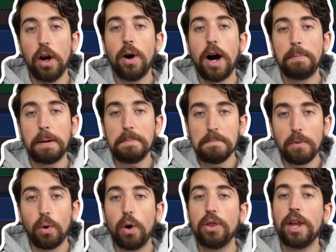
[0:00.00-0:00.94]
I'd be
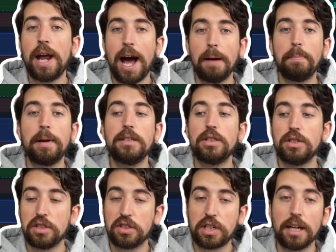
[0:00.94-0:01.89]
more than happy to
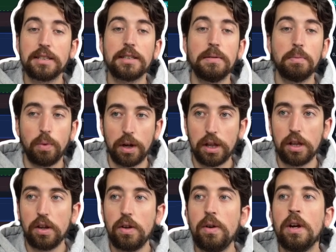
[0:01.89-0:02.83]
discuss them with
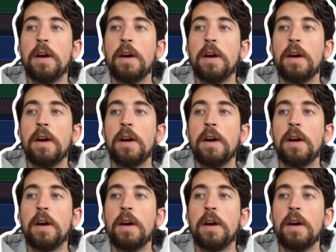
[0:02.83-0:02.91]
you.